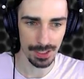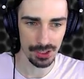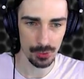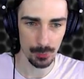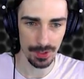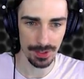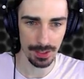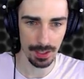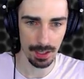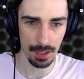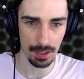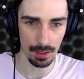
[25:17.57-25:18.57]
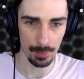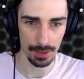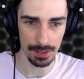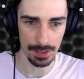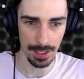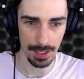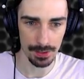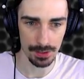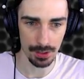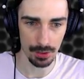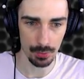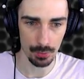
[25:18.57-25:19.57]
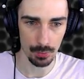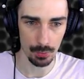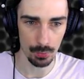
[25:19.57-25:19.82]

test with the car. We're gonna see how this goes.